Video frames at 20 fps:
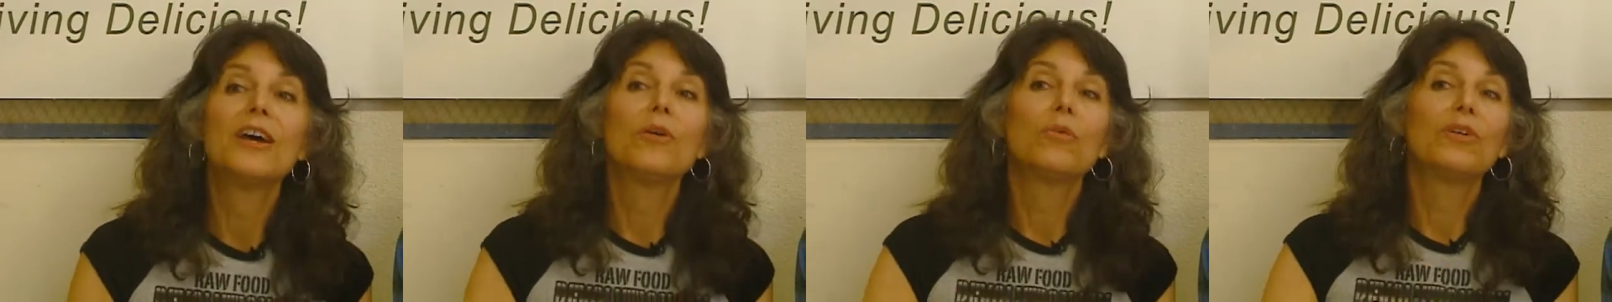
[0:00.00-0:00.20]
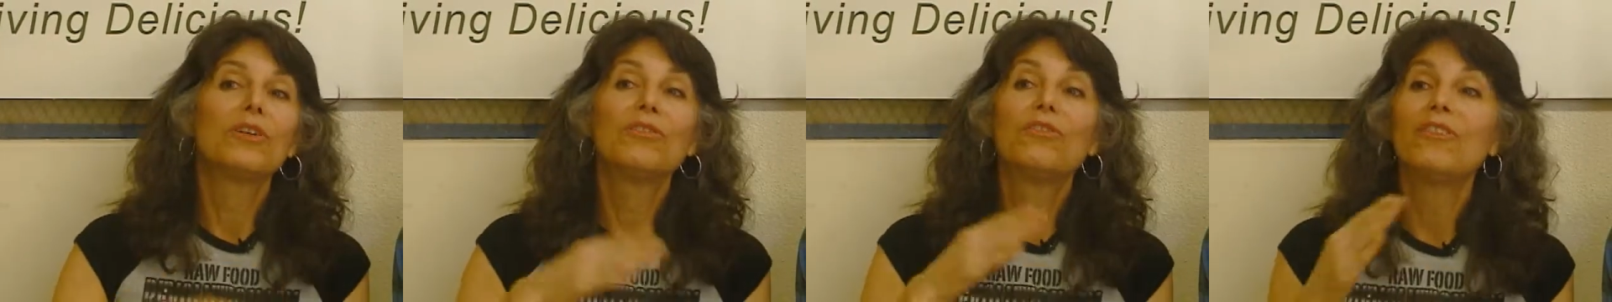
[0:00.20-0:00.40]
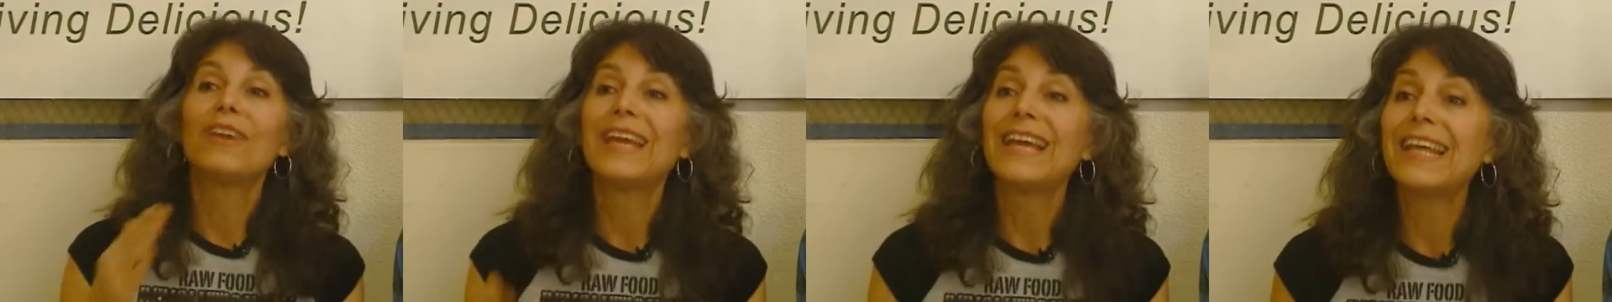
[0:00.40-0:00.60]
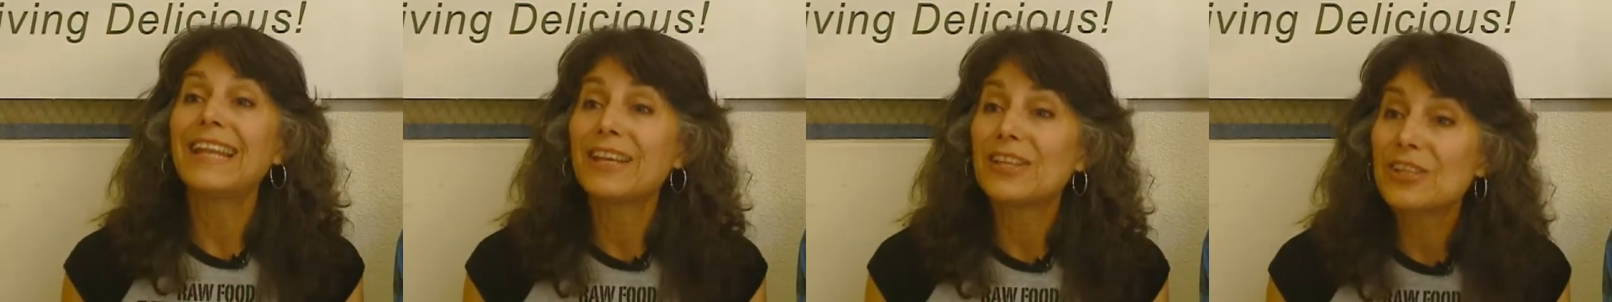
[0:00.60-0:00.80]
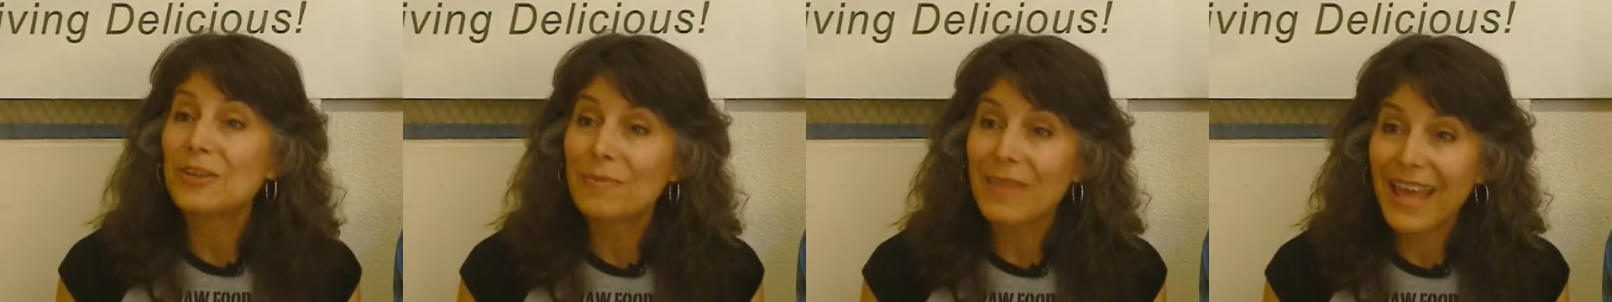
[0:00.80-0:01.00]
With
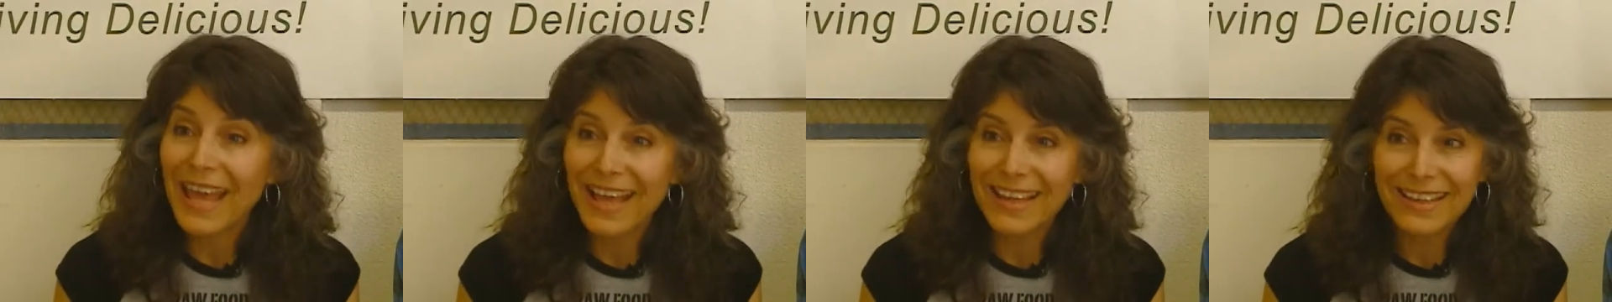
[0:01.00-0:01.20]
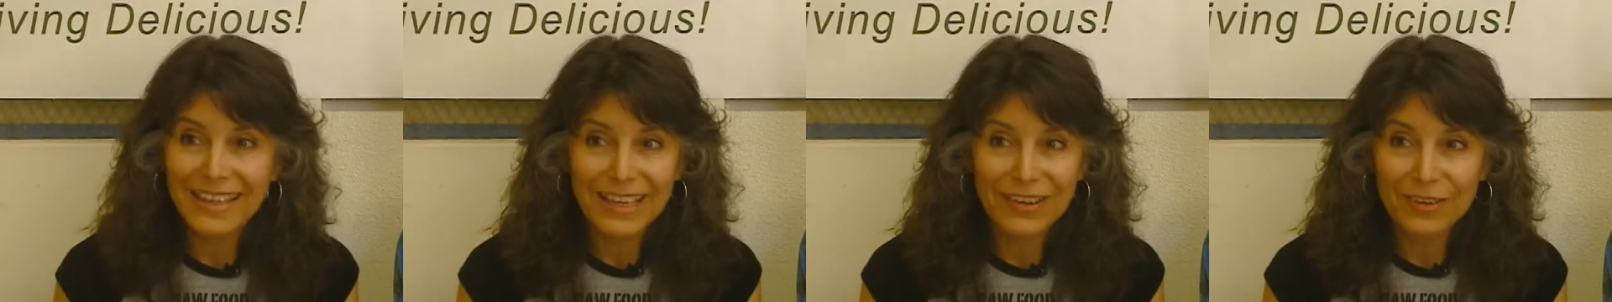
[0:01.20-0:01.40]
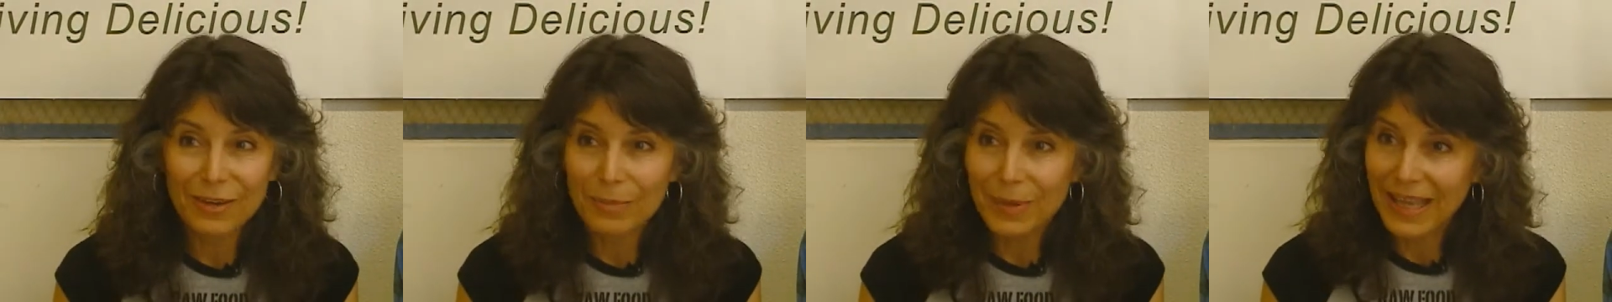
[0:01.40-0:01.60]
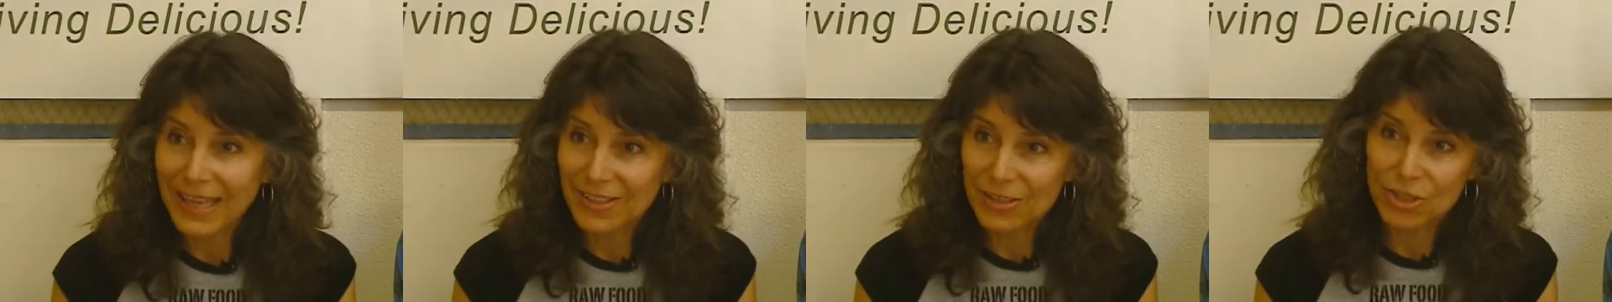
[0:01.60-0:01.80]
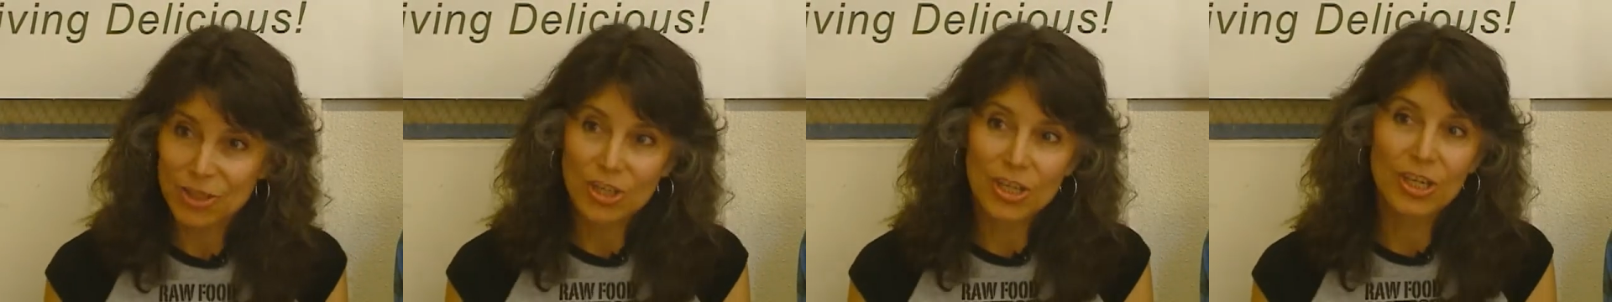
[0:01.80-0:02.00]
veganism, they had to give up
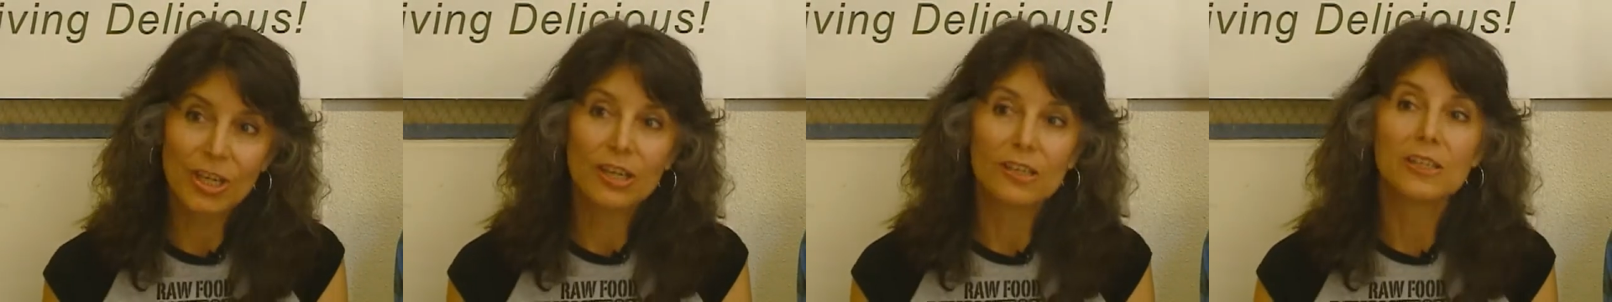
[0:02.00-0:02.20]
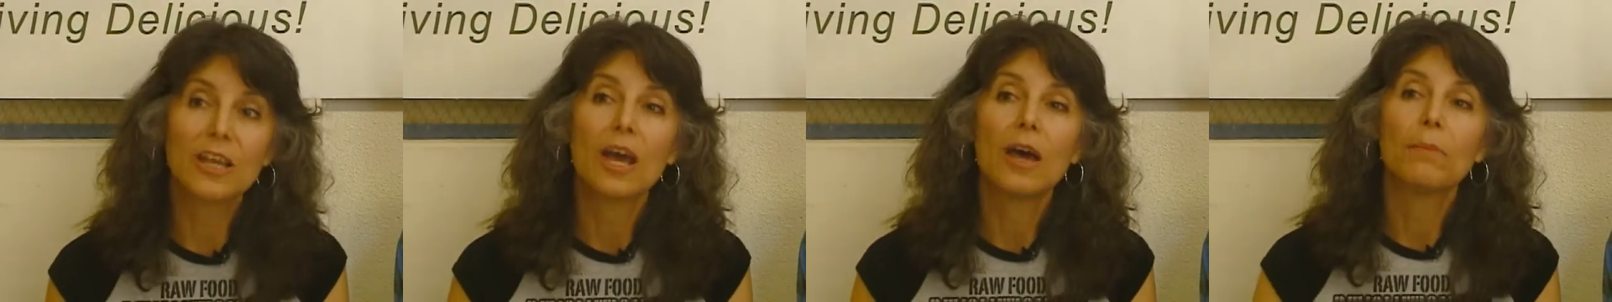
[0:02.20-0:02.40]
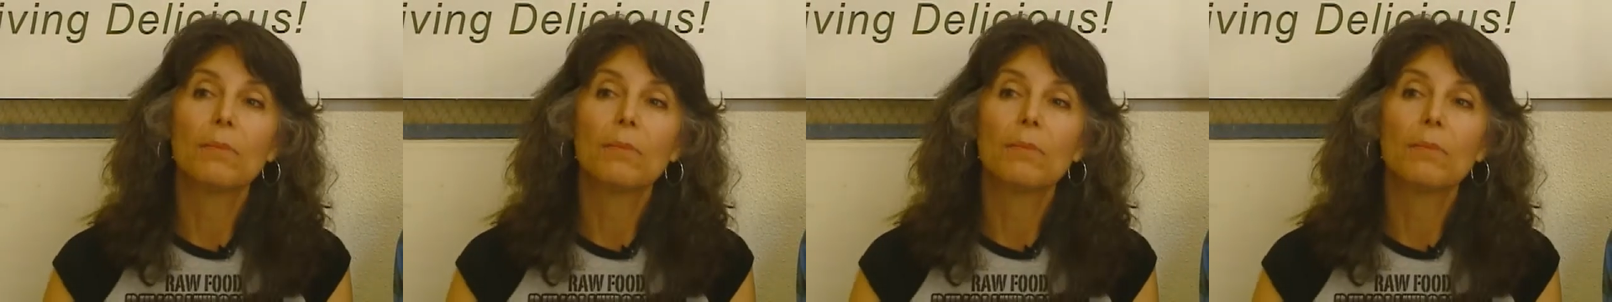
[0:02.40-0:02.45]
eggs and cheese.